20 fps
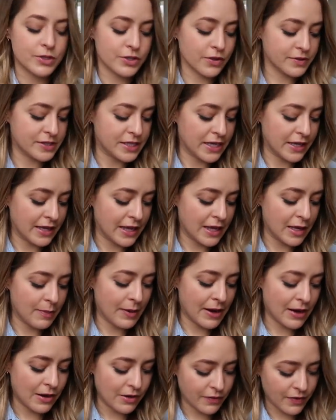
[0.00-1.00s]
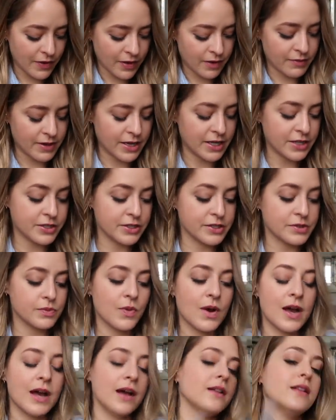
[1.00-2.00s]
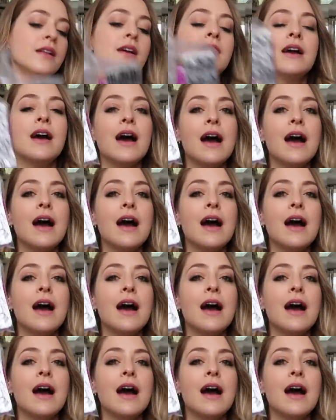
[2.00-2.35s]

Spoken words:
which obviously I keep out of her reach as well.